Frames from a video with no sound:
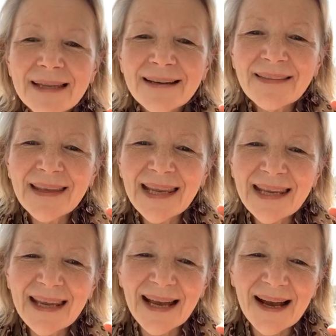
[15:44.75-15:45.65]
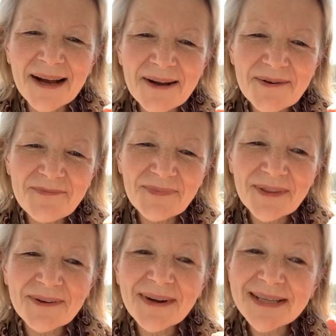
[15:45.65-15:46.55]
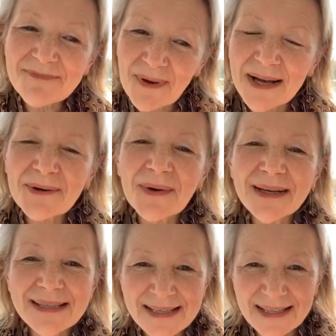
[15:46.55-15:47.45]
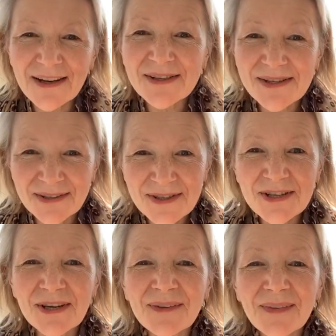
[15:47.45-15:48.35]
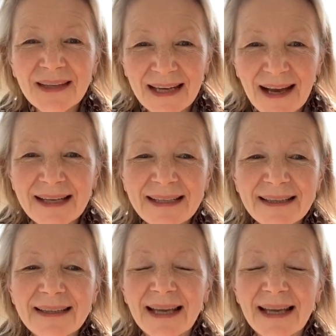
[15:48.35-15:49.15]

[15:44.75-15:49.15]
The Rose Bagua starts on June the 9th,